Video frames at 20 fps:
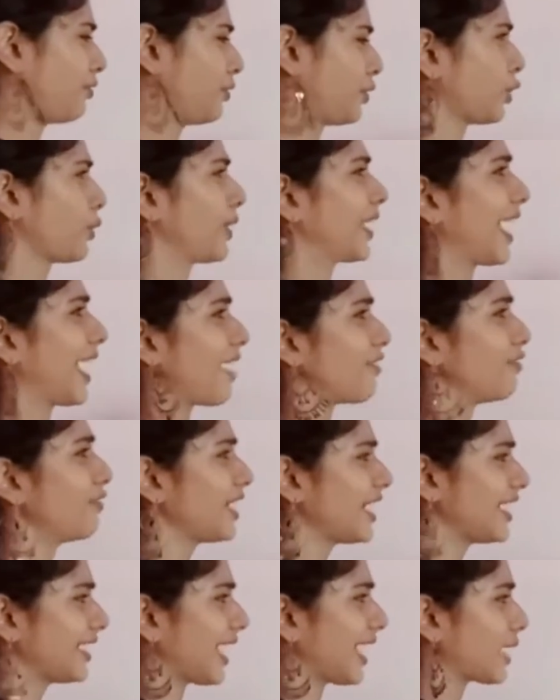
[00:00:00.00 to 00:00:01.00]
during
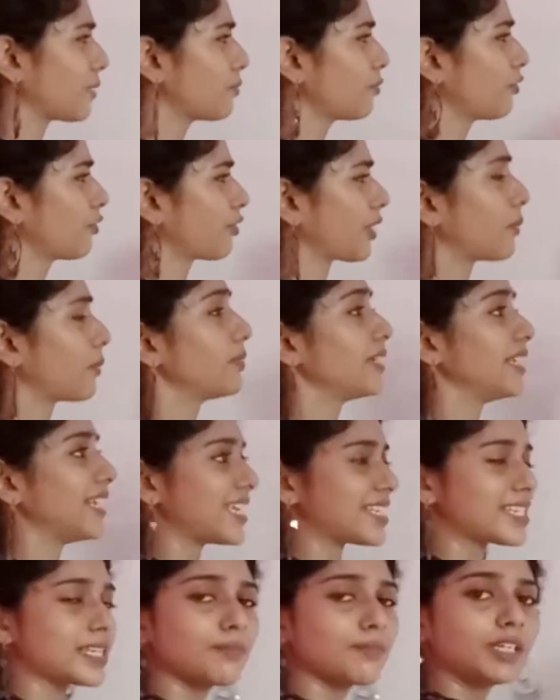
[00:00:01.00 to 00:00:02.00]
every time from
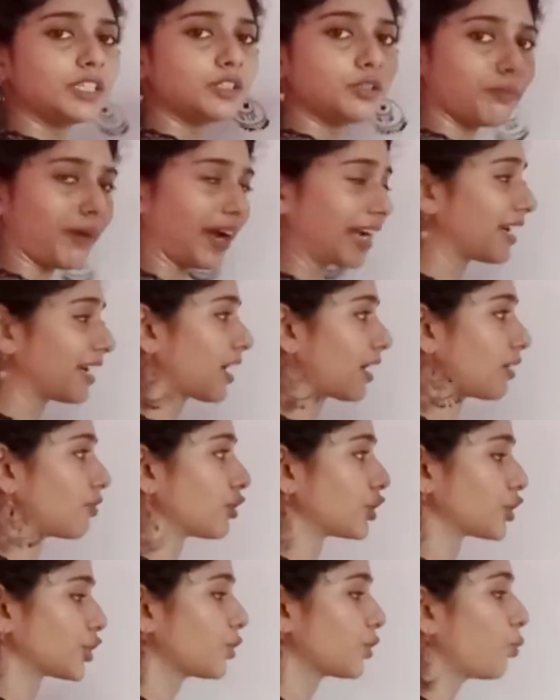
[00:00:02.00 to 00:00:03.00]
decimal to binary
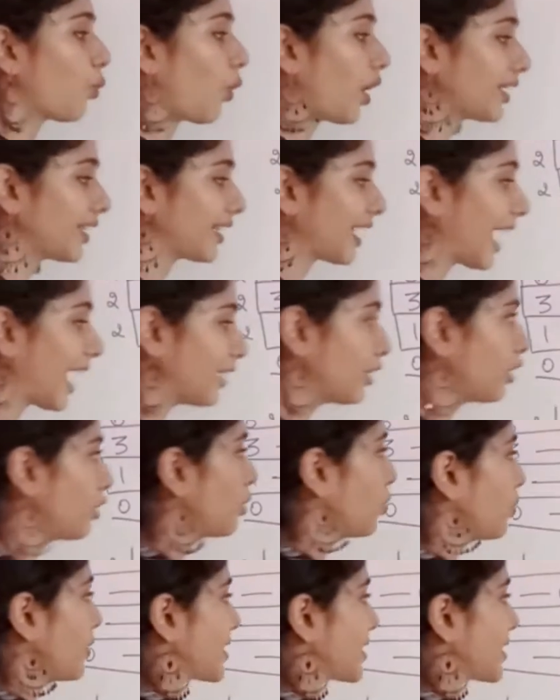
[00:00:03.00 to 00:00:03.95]
conversion, what can you